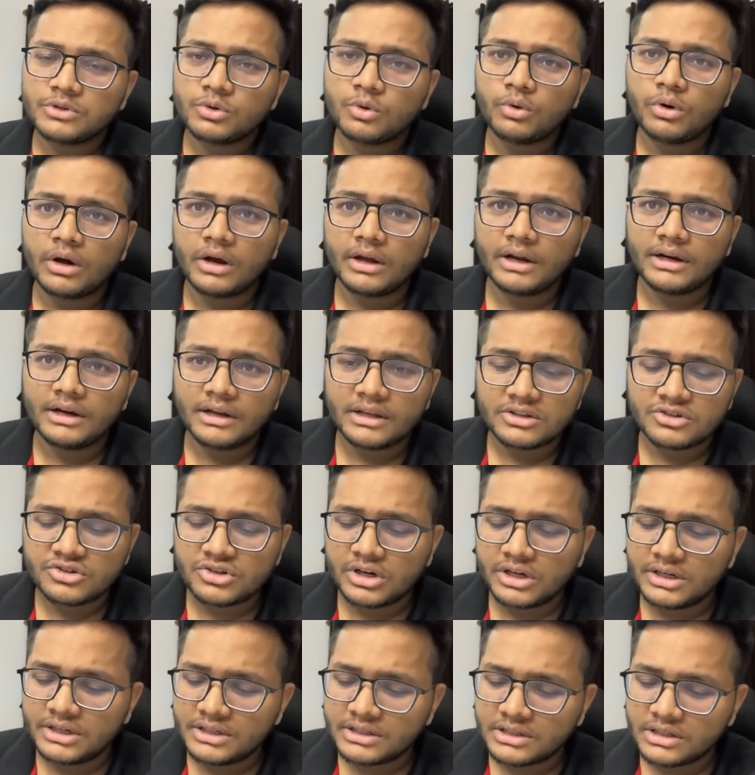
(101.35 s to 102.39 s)
So
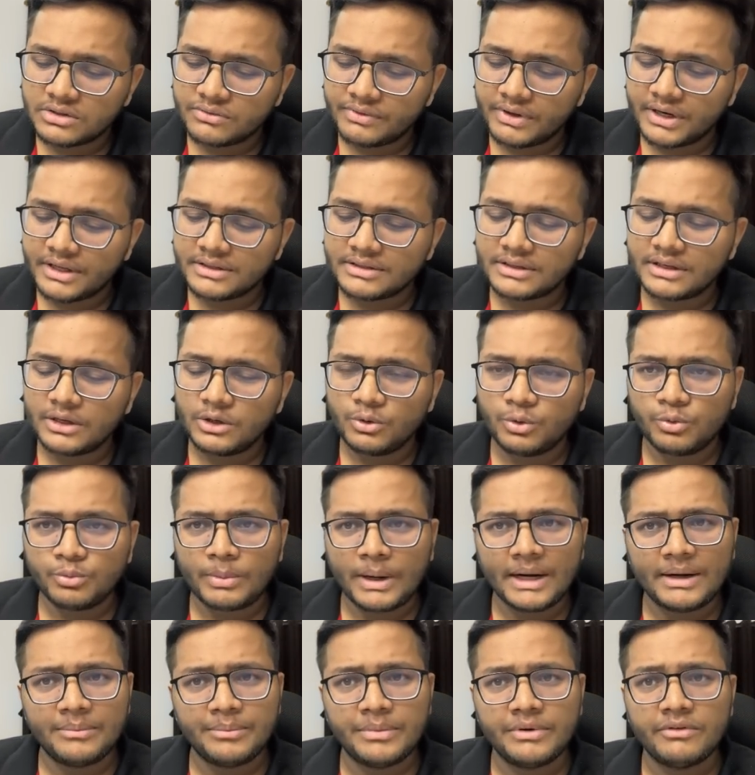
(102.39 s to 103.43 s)
industrial research, when I say, you
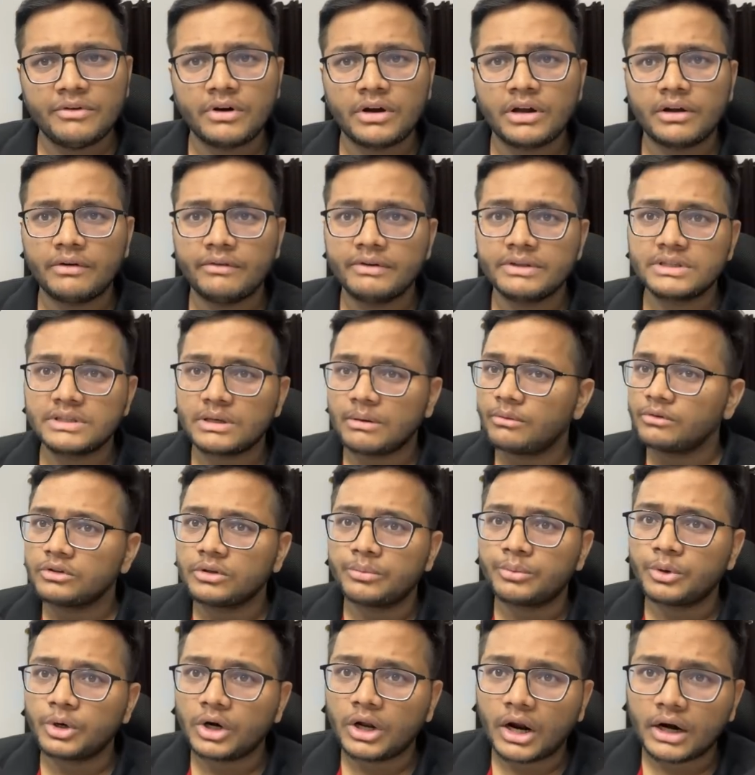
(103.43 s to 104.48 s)
might be working with some of
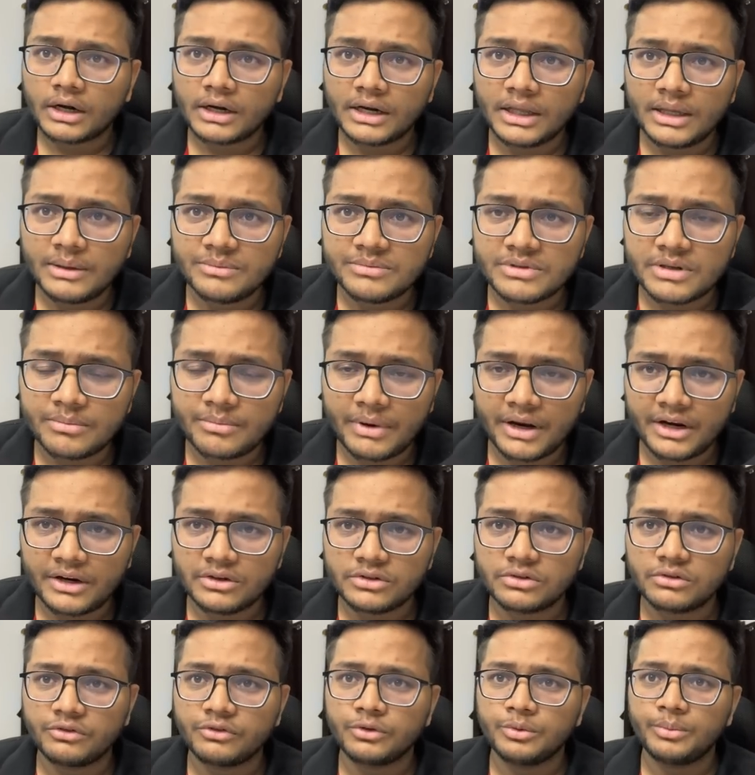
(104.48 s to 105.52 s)
the product teams in
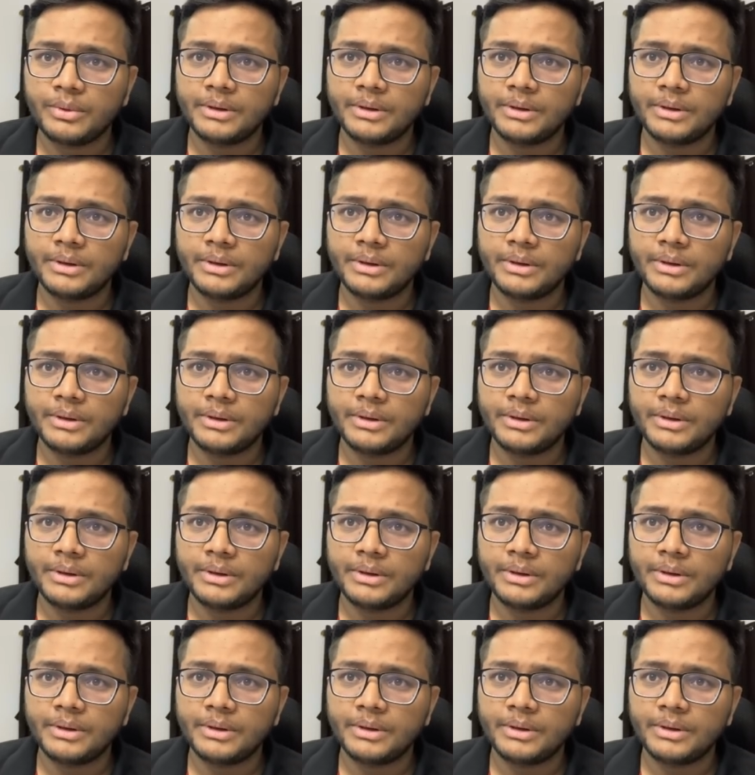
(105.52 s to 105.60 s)
Microsoft,